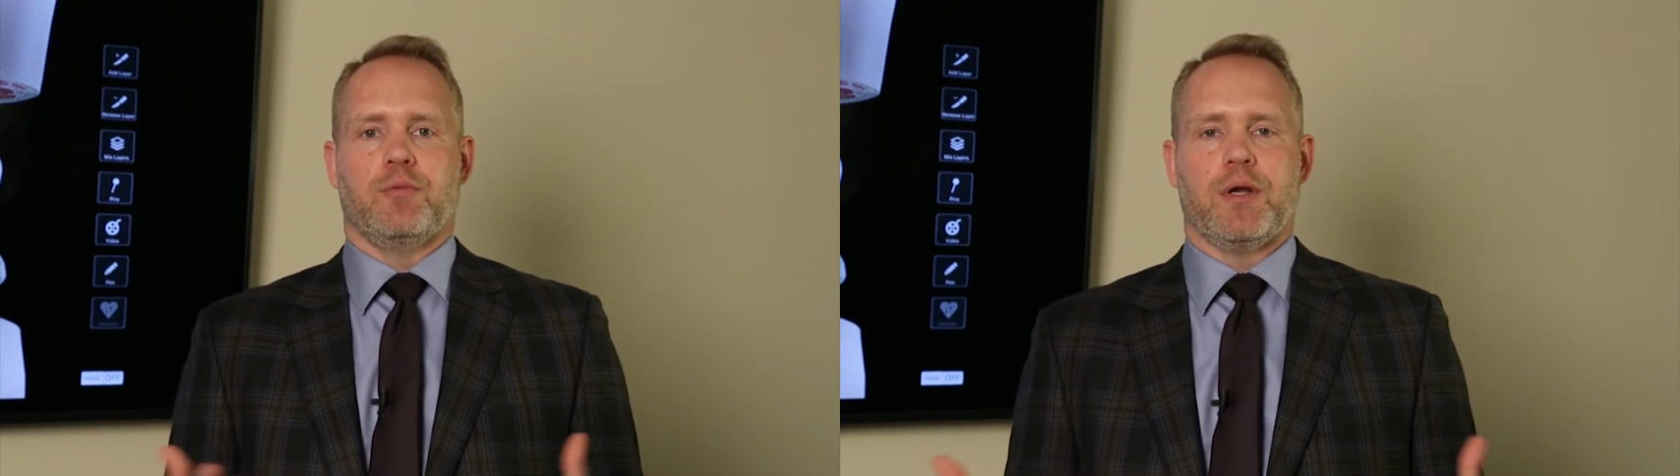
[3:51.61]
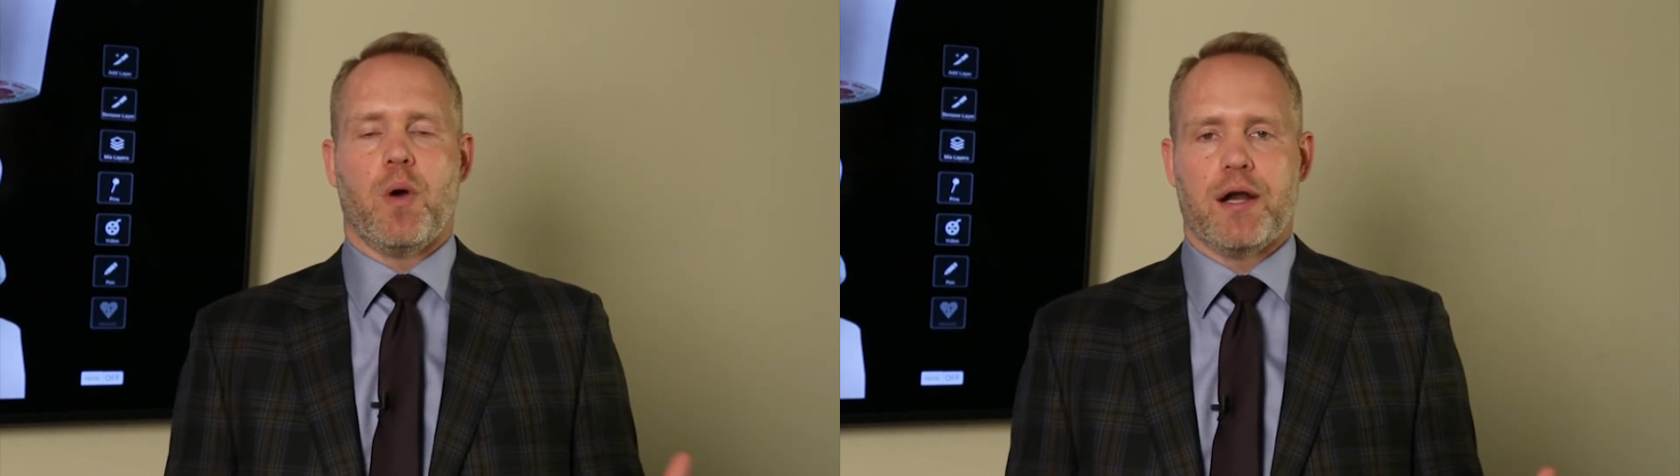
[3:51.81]

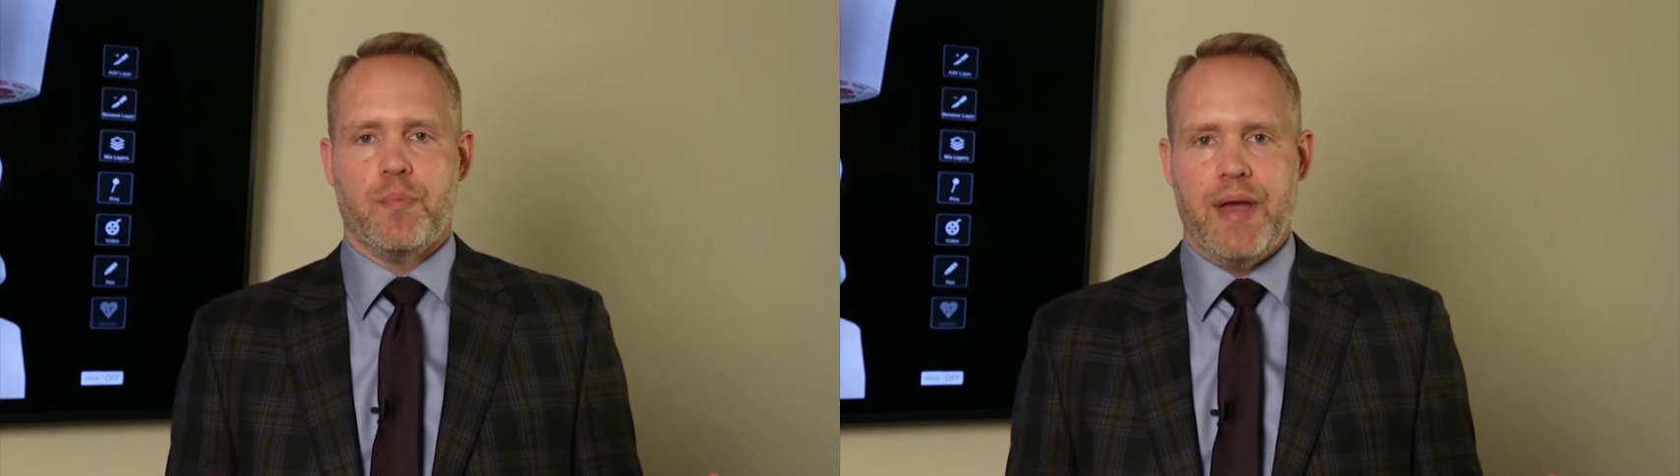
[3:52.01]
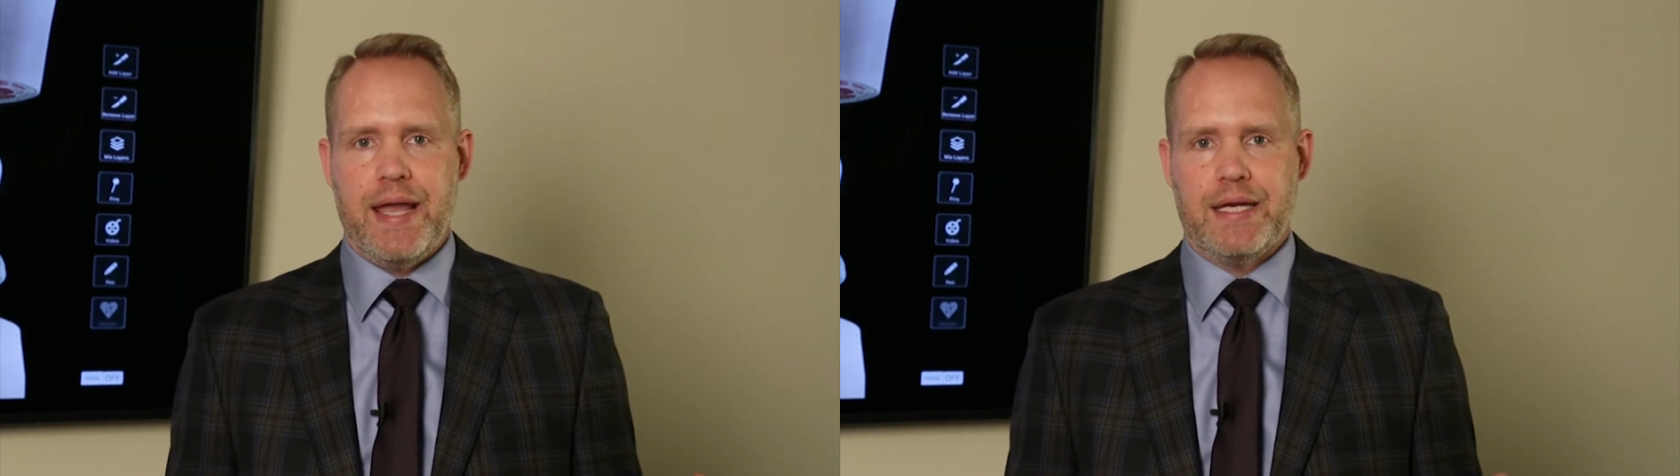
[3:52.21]
required to
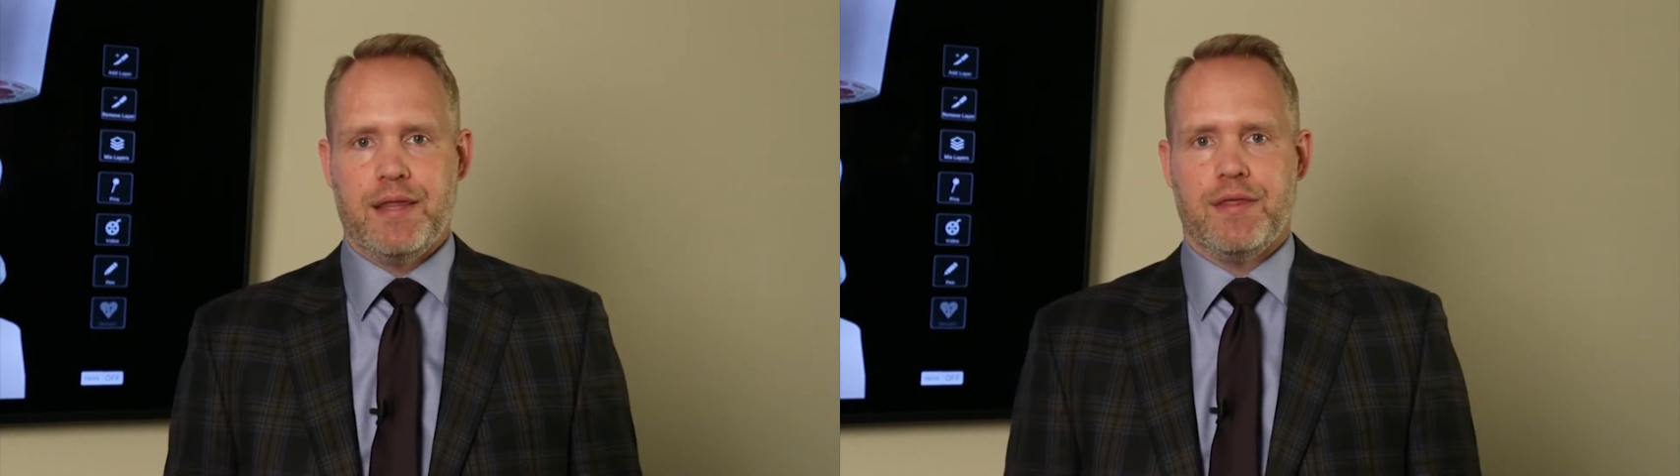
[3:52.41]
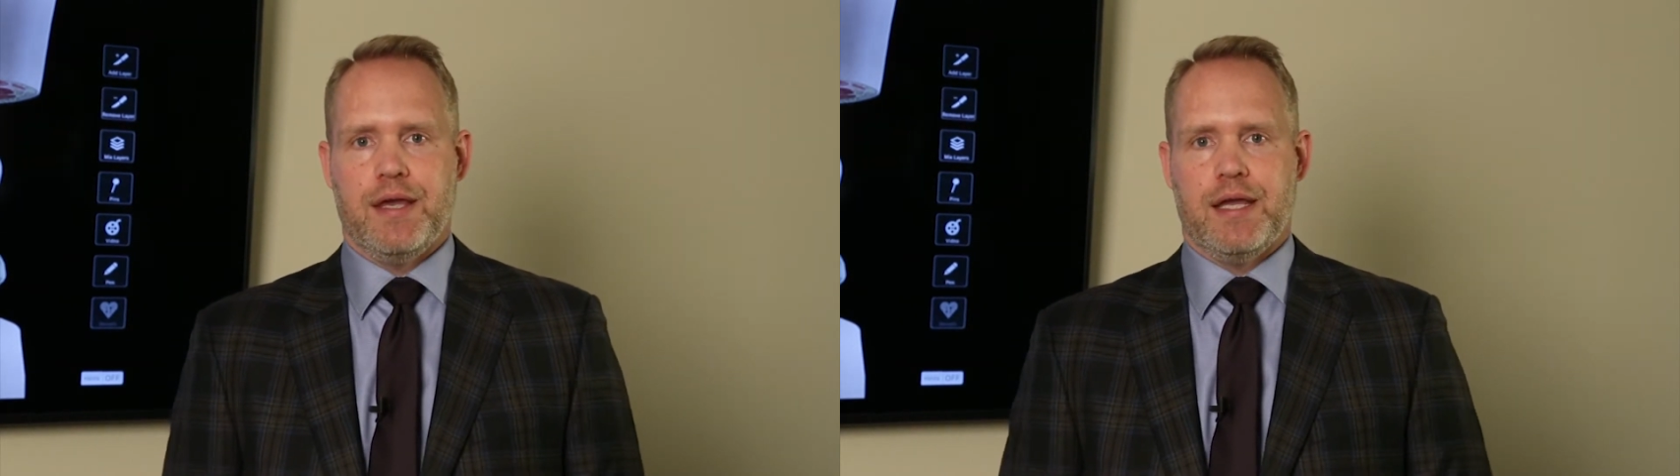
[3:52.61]
pay
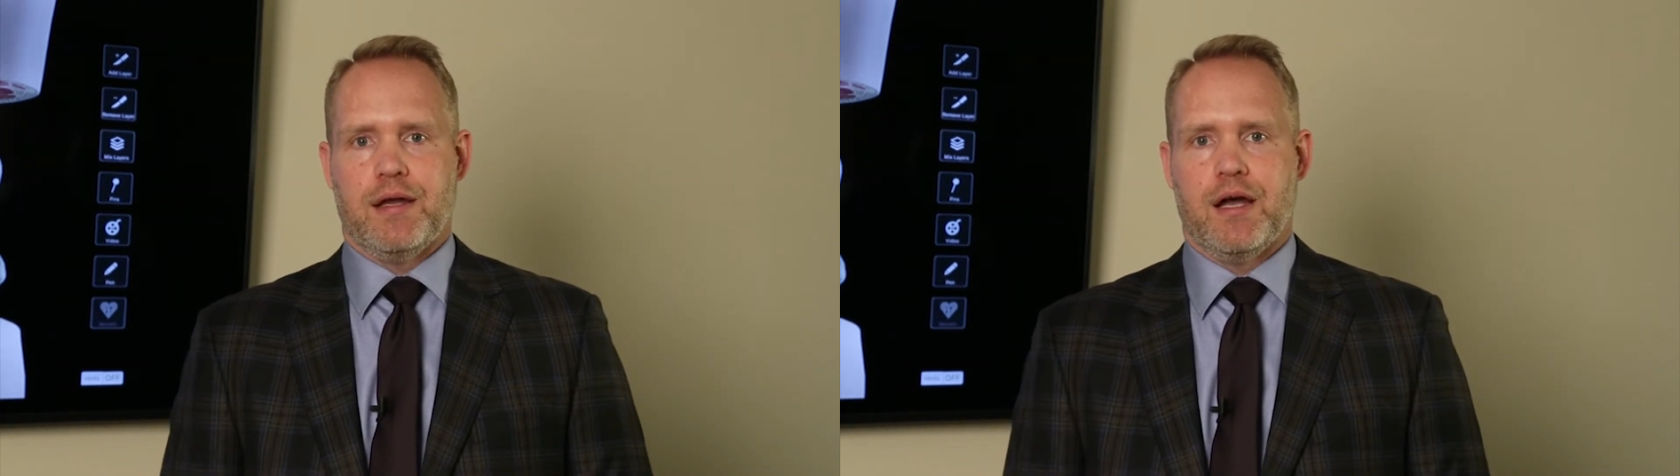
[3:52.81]
anything